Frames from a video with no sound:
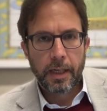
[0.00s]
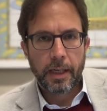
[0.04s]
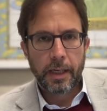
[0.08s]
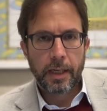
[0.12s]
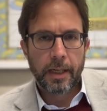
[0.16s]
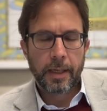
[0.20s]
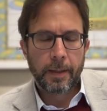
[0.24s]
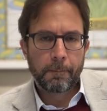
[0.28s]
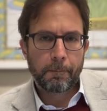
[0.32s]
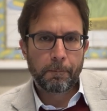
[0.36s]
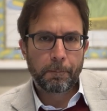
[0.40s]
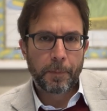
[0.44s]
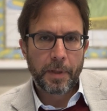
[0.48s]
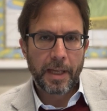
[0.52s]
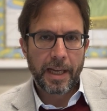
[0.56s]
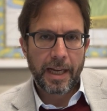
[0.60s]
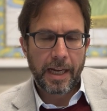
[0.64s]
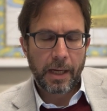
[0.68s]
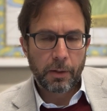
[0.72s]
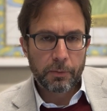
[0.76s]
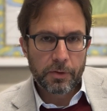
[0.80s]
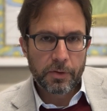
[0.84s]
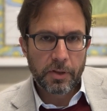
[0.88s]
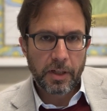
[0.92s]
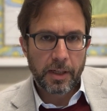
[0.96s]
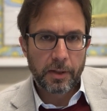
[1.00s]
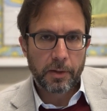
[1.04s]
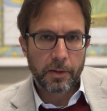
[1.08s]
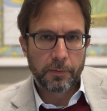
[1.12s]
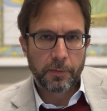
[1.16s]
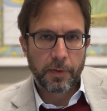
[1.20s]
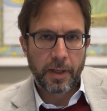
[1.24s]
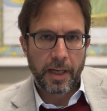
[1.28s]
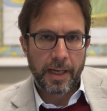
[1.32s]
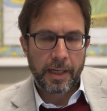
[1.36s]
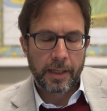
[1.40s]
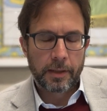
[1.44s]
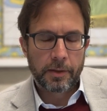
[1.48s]
Um, outside
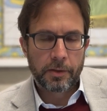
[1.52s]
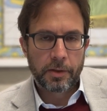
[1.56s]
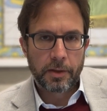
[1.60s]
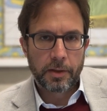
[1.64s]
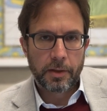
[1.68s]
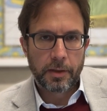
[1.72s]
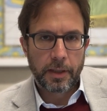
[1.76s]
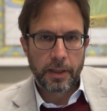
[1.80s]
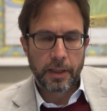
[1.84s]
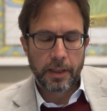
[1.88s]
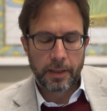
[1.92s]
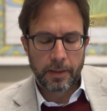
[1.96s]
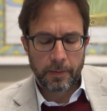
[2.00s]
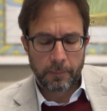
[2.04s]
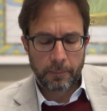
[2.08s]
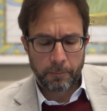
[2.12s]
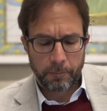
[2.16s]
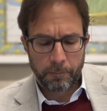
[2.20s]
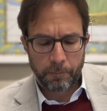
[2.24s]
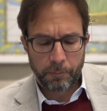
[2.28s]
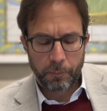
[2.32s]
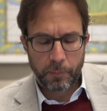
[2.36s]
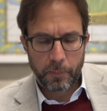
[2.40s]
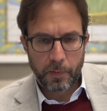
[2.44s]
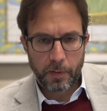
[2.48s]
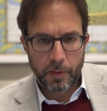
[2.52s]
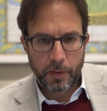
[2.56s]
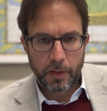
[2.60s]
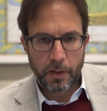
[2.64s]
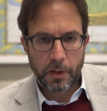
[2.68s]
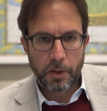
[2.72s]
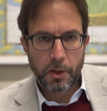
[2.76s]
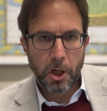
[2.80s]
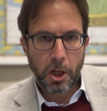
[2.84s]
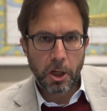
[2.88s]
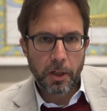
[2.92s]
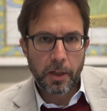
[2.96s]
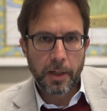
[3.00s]
of that, um,
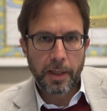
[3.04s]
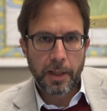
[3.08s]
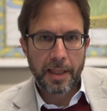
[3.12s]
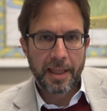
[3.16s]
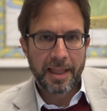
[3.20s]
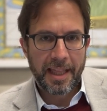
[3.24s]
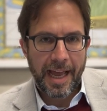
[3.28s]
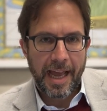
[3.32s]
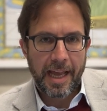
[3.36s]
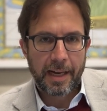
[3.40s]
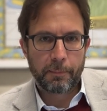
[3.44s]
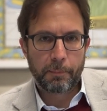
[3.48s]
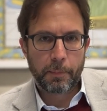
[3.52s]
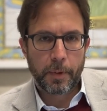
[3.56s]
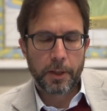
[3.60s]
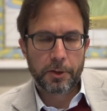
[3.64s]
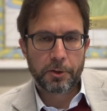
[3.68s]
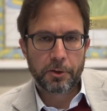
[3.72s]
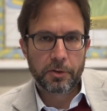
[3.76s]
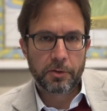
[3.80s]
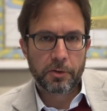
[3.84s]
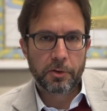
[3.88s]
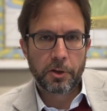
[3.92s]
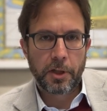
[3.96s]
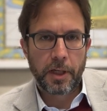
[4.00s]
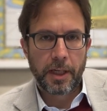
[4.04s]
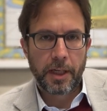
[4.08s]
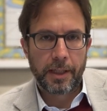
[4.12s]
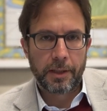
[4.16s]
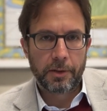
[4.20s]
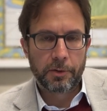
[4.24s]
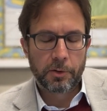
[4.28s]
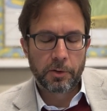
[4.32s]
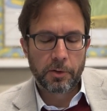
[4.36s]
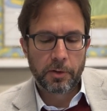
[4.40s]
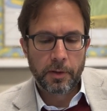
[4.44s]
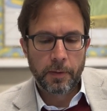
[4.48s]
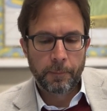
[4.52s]
not that much has
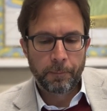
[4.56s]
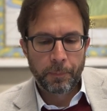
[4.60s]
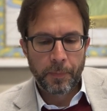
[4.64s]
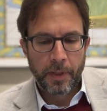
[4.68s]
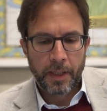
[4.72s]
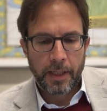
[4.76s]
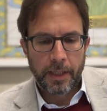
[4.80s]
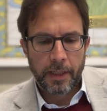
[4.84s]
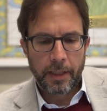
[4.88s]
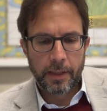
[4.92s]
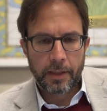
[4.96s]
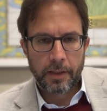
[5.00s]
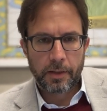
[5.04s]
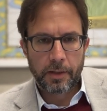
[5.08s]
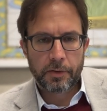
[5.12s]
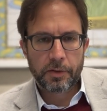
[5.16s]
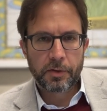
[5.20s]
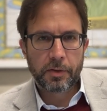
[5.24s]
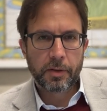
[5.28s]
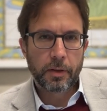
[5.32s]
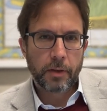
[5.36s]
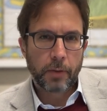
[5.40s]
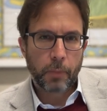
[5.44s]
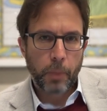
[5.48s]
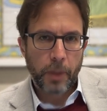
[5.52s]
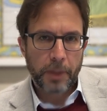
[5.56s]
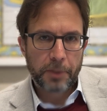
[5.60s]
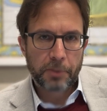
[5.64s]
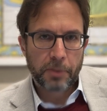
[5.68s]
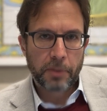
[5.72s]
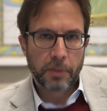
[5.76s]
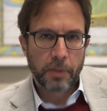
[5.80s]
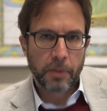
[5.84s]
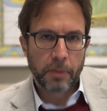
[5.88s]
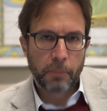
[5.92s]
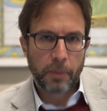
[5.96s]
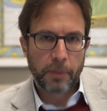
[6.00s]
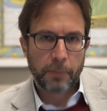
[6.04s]
changed. Uh, there's still a
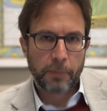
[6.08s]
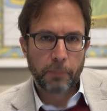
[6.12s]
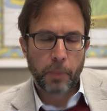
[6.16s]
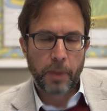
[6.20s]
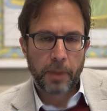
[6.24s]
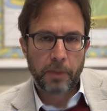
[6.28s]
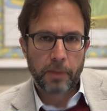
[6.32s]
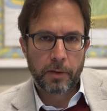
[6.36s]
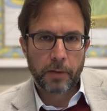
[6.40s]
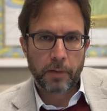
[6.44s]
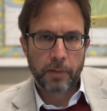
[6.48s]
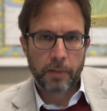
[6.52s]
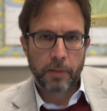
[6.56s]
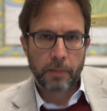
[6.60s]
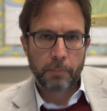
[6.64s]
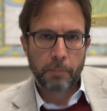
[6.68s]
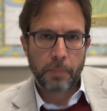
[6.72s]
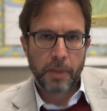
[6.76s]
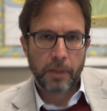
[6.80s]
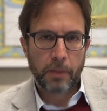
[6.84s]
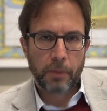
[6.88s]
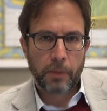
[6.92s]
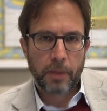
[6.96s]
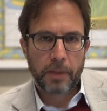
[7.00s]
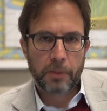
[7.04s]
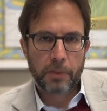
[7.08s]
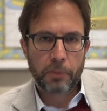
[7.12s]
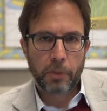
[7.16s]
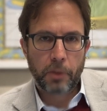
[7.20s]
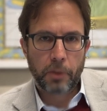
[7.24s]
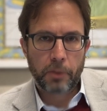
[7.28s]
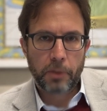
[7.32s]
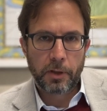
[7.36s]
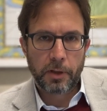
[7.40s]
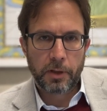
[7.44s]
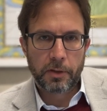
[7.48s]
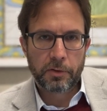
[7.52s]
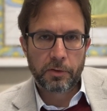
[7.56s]
question of whether Milorad
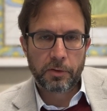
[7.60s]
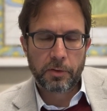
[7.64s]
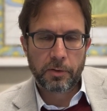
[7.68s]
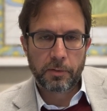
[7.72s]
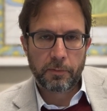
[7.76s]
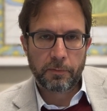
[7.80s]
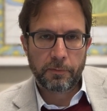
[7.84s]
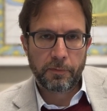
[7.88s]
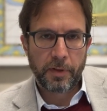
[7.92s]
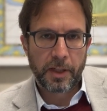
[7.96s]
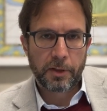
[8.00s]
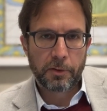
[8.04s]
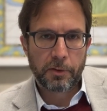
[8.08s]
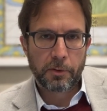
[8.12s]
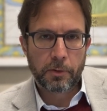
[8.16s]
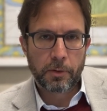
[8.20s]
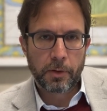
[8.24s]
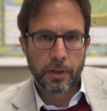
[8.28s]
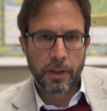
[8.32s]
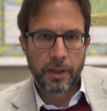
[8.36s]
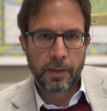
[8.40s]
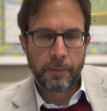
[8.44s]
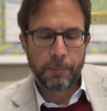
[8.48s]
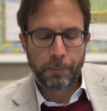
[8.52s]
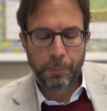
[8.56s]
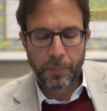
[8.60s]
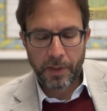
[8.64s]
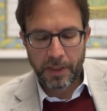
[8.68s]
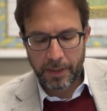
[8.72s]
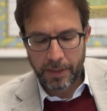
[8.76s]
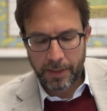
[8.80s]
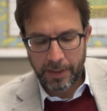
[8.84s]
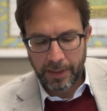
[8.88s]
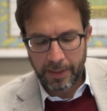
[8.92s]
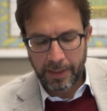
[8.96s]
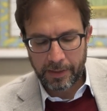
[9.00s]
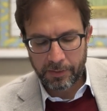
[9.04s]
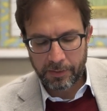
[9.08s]
Dodik's victory
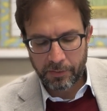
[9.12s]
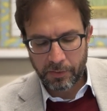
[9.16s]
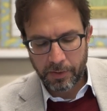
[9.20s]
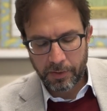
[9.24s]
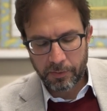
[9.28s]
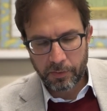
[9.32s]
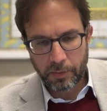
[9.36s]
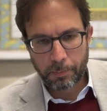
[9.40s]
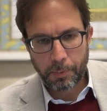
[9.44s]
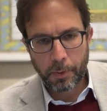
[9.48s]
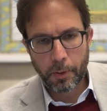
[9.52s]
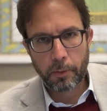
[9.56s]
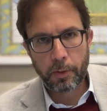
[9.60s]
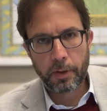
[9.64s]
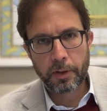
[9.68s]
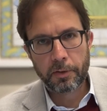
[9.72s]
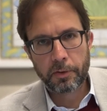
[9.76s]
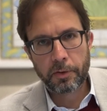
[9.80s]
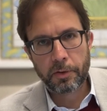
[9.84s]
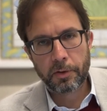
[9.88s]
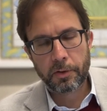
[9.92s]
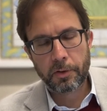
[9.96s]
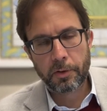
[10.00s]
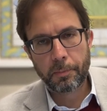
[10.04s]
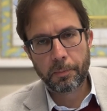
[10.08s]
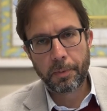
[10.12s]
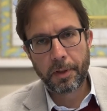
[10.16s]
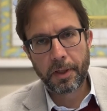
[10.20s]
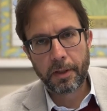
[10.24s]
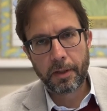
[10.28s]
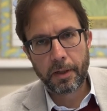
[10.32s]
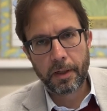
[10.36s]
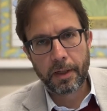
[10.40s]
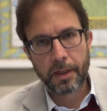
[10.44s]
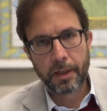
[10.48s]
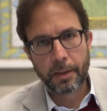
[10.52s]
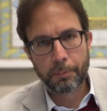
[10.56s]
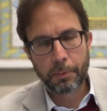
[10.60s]
uh, against his opponent to
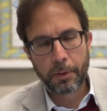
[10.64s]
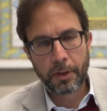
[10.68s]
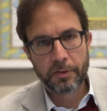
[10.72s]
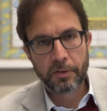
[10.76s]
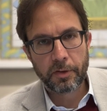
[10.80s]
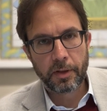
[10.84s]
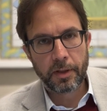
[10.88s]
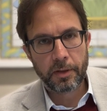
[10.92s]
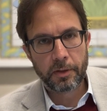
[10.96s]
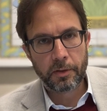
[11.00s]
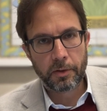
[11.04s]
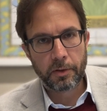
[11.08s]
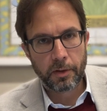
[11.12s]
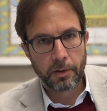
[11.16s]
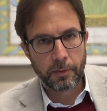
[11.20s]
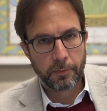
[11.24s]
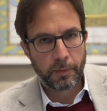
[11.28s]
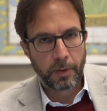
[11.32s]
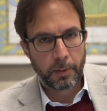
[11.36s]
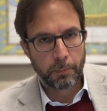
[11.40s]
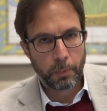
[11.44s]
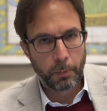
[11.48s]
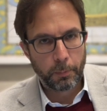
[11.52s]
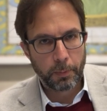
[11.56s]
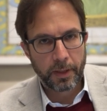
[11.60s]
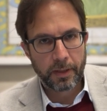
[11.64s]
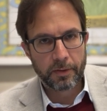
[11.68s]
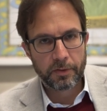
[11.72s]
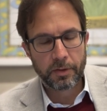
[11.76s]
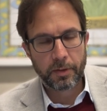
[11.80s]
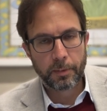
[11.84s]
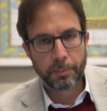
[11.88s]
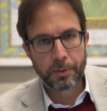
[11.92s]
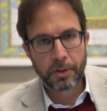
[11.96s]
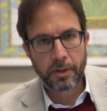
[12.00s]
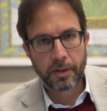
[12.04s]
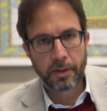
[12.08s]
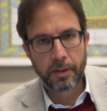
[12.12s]
be uh, president of Republika
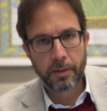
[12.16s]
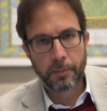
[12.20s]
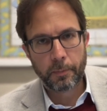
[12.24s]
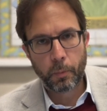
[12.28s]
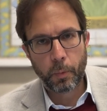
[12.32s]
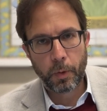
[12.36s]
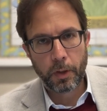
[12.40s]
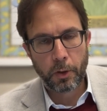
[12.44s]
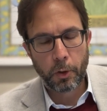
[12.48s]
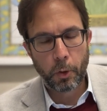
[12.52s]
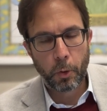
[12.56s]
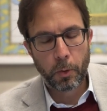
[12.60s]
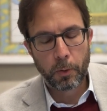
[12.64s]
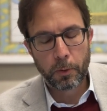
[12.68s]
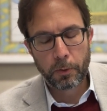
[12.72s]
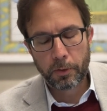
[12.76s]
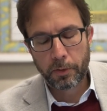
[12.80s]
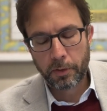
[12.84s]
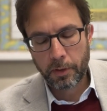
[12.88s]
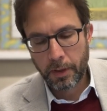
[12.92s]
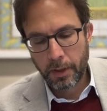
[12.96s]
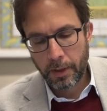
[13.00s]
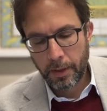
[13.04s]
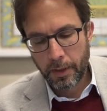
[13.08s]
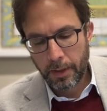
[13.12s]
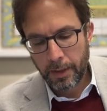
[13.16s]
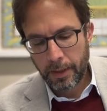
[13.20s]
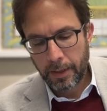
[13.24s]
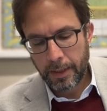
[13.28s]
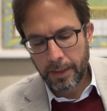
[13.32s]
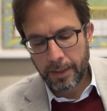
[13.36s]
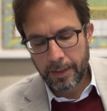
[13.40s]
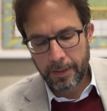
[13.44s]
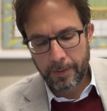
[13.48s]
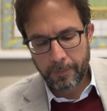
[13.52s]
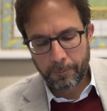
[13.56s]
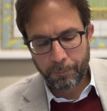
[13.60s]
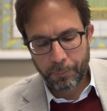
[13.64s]
Srpska will hold.
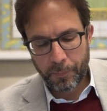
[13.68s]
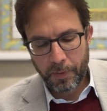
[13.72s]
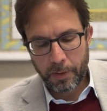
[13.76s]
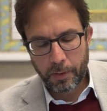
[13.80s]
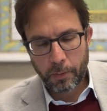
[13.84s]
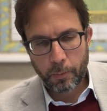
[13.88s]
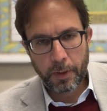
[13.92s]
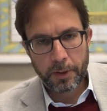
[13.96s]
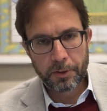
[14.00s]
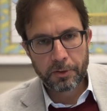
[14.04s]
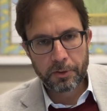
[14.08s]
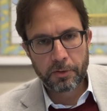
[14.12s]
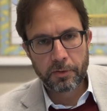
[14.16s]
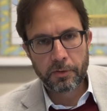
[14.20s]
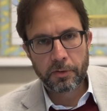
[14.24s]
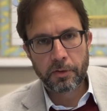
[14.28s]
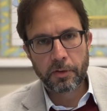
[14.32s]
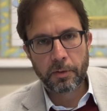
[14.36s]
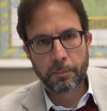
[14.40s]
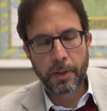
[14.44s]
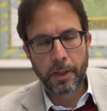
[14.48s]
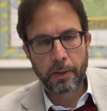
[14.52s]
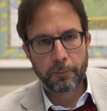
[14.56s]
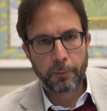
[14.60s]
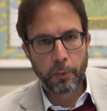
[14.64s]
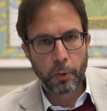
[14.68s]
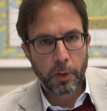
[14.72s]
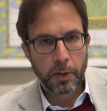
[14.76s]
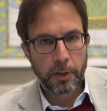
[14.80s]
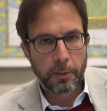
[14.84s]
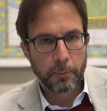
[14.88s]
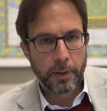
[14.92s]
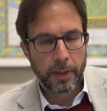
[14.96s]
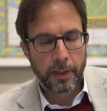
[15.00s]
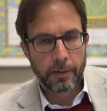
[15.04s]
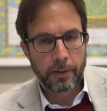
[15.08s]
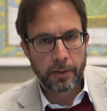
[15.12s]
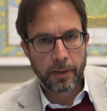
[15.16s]
Um, there are questions about voting
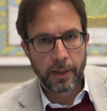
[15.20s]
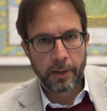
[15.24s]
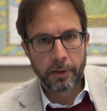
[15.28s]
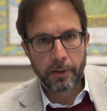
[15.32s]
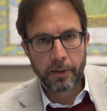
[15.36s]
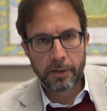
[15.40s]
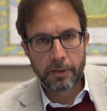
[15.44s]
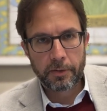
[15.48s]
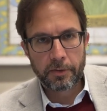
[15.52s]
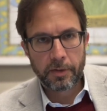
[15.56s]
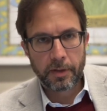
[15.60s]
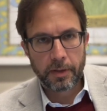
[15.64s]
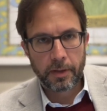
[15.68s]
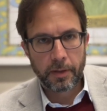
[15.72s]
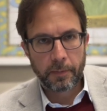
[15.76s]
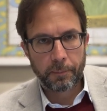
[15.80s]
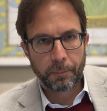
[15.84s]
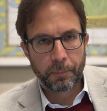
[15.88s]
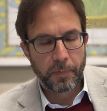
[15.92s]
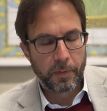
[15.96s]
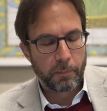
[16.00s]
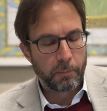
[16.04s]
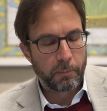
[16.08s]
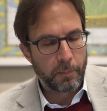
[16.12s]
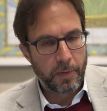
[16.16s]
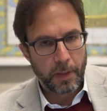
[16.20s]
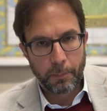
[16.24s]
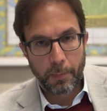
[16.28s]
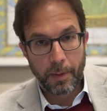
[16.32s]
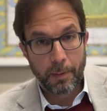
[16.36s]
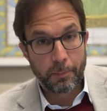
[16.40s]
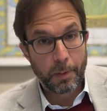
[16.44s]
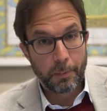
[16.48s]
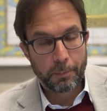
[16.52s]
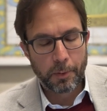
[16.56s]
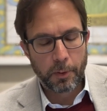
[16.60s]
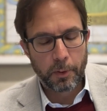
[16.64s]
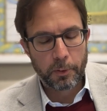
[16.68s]
irregularities, and there may
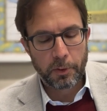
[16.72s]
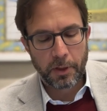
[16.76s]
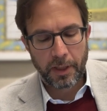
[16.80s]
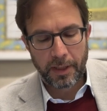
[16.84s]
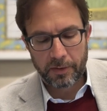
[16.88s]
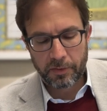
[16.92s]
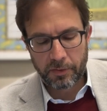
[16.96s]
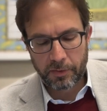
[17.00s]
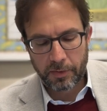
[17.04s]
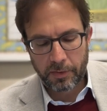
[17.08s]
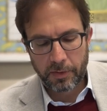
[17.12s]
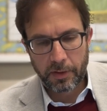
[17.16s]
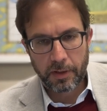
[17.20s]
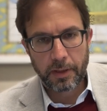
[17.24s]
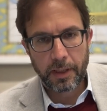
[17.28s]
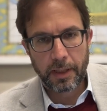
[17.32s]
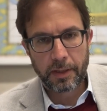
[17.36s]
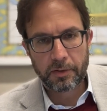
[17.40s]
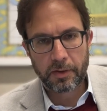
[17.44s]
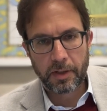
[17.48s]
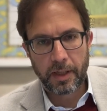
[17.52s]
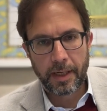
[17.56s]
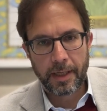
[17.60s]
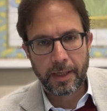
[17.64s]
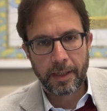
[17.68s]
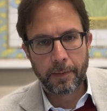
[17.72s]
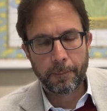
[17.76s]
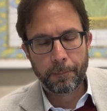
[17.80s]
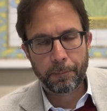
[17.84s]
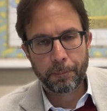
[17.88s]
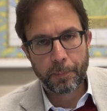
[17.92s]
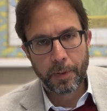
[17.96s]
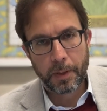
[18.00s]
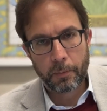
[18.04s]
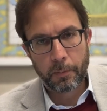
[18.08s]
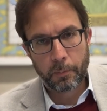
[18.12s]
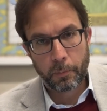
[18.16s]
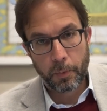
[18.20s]
be protests in the days ahead,
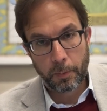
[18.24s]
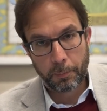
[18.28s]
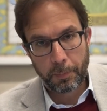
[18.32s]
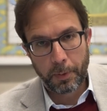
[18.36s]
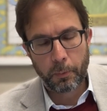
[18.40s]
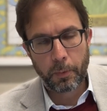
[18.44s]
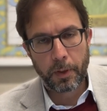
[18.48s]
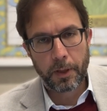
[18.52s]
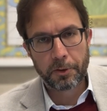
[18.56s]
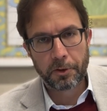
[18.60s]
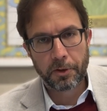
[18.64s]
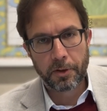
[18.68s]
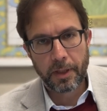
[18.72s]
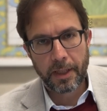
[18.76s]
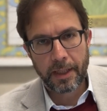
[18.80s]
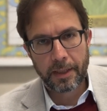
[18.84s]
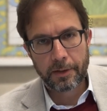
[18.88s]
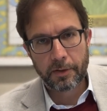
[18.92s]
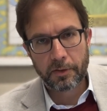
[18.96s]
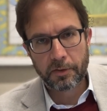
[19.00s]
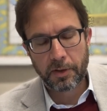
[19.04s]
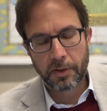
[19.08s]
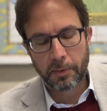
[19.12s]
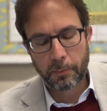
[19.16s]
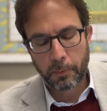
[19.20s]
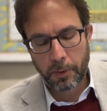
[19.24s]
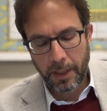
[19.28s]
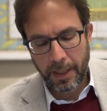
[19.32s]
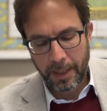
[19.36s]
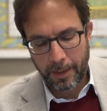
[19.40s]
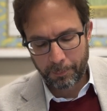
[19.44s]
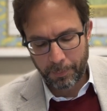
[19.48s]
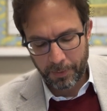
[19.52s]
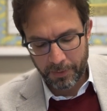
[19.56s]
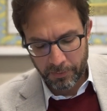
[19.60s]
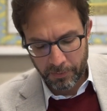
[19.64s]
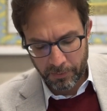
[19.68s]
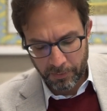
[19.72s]
but we'll be watching that to see what
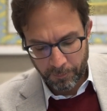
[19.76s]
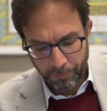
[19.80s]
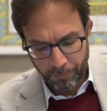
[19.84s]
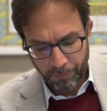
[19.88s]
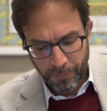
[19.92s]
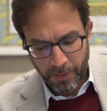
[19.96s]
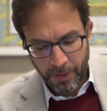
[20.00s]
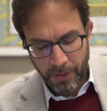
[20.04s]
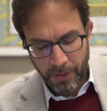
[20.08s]
happens.